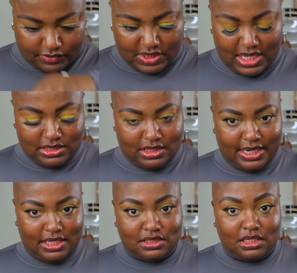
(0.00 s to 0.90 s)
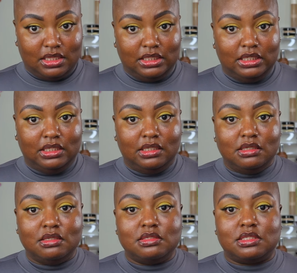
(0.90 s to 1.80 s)
It has a nice clean
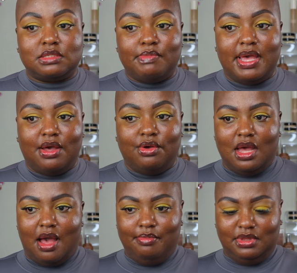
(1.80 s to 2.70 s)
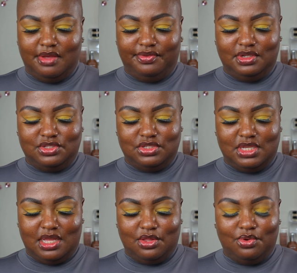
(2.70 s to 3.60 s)
smell. I'm loving this
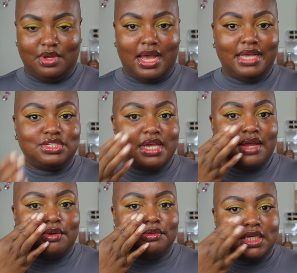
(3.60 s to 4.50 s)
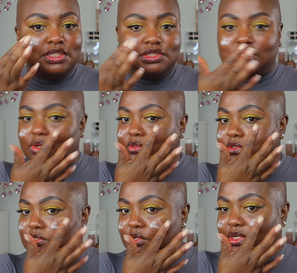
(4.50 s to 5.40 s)
yellow eyeshadow. It just goes to
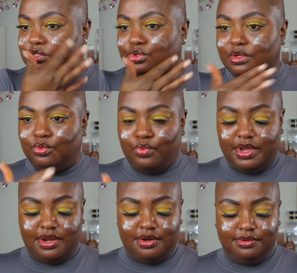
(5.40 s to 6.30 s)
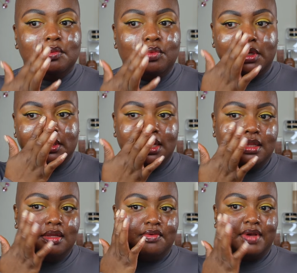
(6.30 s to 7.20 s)
show you that you can wear one
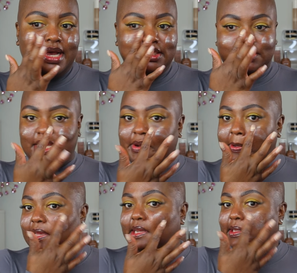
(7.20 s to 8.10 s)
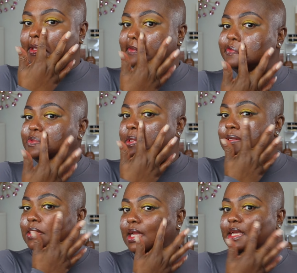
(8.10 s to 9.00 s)
color of eyeshadow and it gives you a
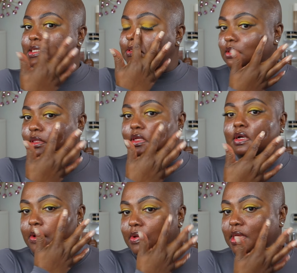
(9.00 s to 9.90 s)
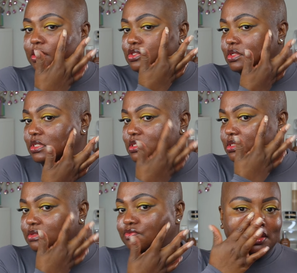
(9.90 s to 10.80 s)
nice look. Okay, so this
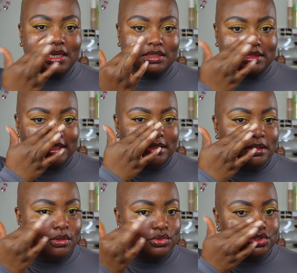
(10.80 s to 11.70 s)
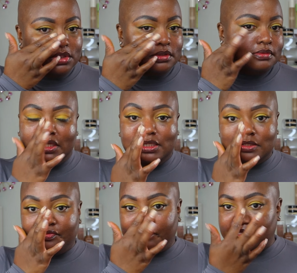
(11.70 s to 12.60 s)
is like a thin lotion. It
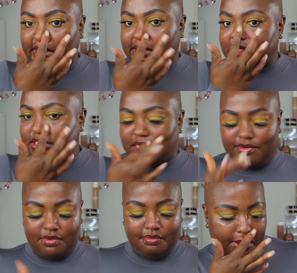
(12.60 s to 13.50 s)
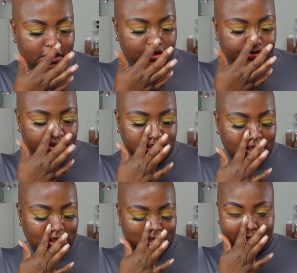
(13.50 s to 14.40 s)
doesn't feel like a serum. It just feels like
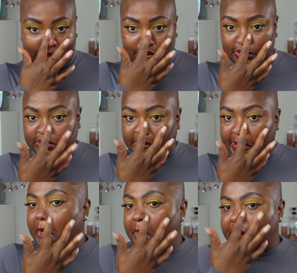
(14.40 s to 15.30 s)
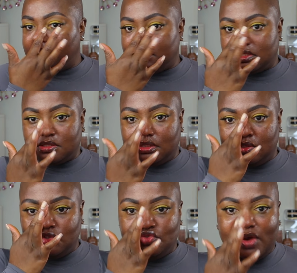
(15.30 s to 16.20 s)
a thin lotion, but it's
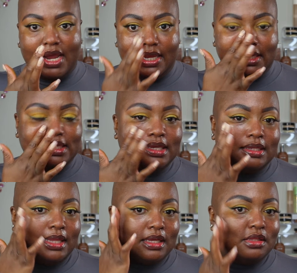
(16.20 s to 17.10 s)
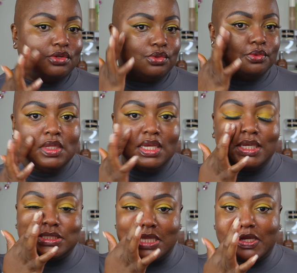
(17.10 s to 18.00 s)
drying and getting like a little, I
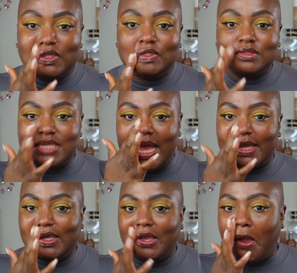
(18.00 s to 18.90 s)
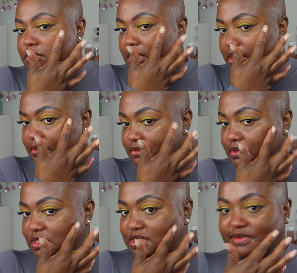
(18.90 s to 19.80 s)
guess like a little tacky. Yeah,
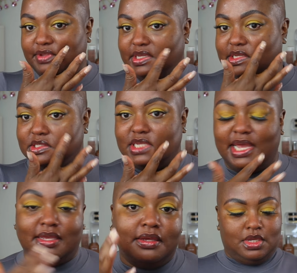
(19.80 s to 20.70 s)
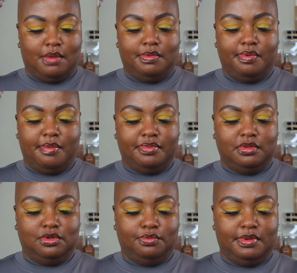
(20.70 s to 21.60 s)
It's definitely getting tacky. I'm gonna pump a
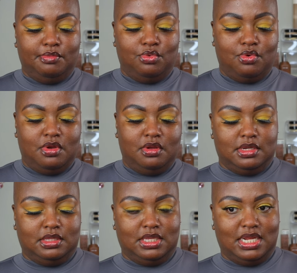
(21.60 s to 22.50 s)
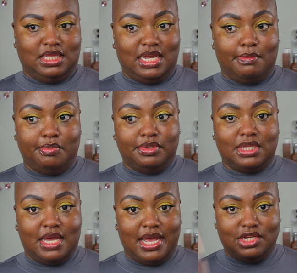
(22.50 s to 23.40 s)
little bit more, and then I think I'm gonna put the
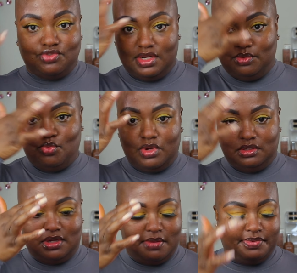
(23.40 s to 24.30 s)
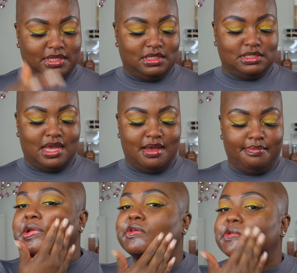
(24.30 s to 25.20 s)
hydrating one up at the
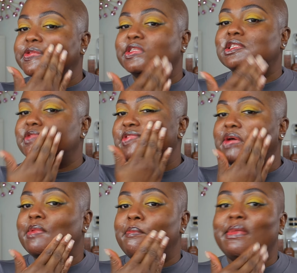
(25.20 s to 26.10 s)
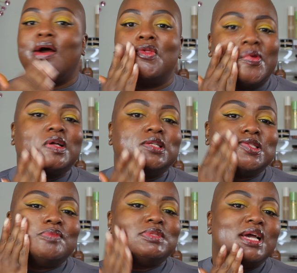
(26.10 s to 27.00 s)
top, or just around my mouth, because
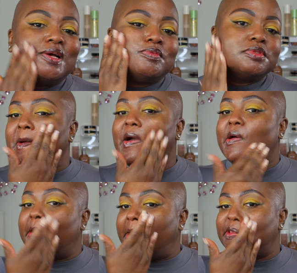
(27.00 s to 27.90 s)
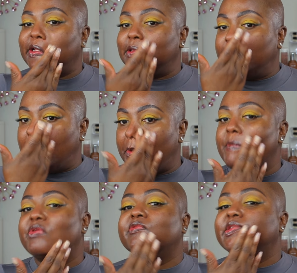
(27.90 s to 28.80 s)
sometimes I'll get like little
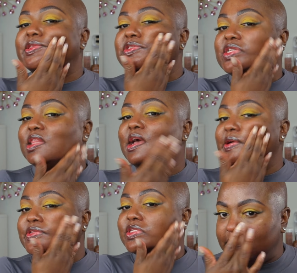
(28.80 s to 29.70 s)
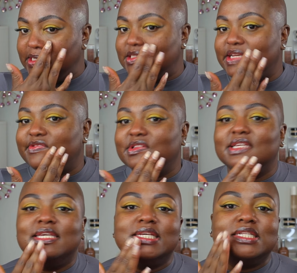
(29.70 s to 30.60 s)
parenthesis lines. It
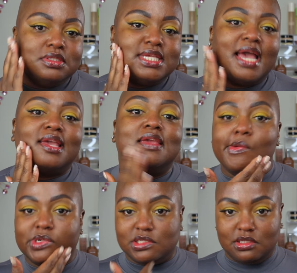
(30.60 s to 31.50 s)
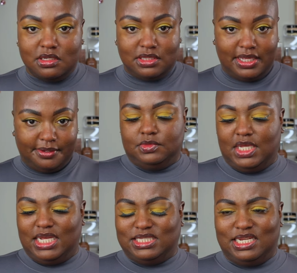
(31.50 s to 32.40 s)
definitely gets tacky, which is a good thing.
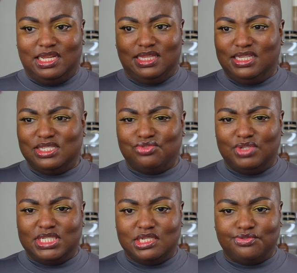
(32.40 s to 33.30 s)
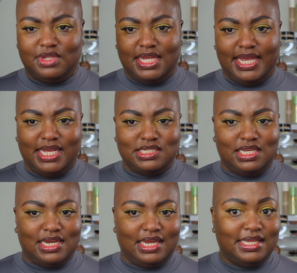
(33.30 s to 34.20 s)
Like I said, I think this retails for like
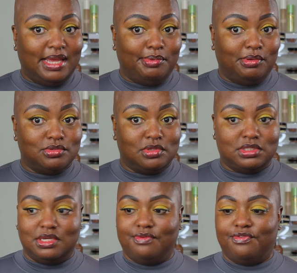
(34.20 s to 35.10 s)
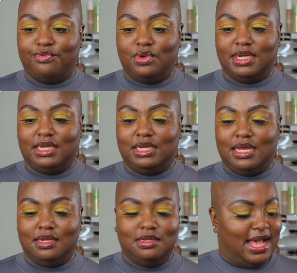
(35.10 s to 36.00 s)
$18.98, but it was on sale for
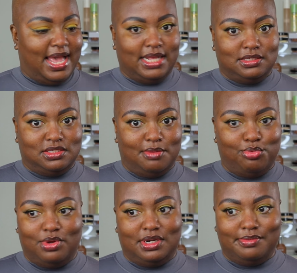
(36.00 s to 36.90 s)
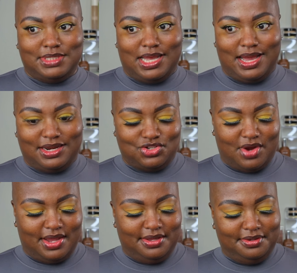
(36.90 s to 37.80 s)
$4.99. I had to jump on it. I was like, I gotta
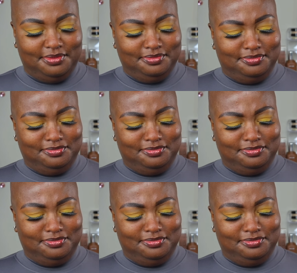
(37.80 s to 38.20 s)
try it. And